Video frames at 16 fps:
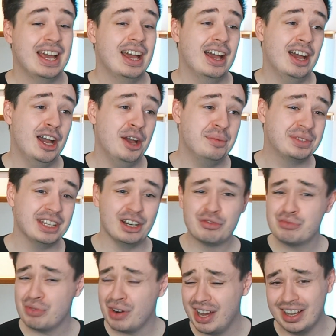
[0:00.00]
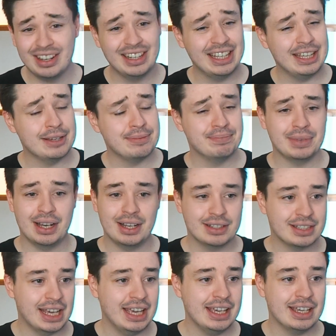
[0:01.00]
Um, Dylan Riley
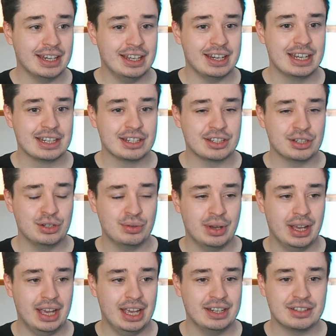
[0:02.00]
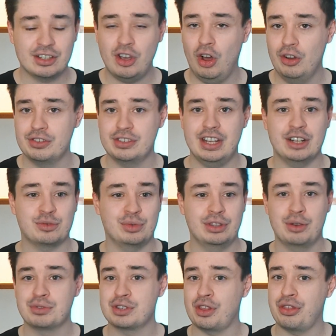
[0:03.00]
taking it into, uh, into contact when
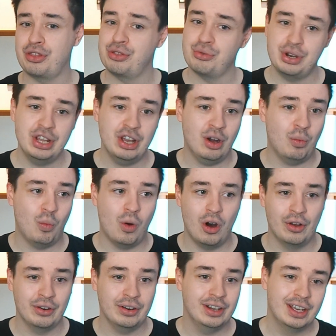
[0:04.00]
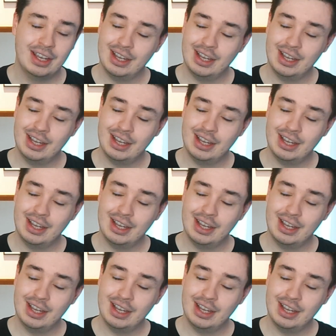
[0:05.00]
there was a three-on-one.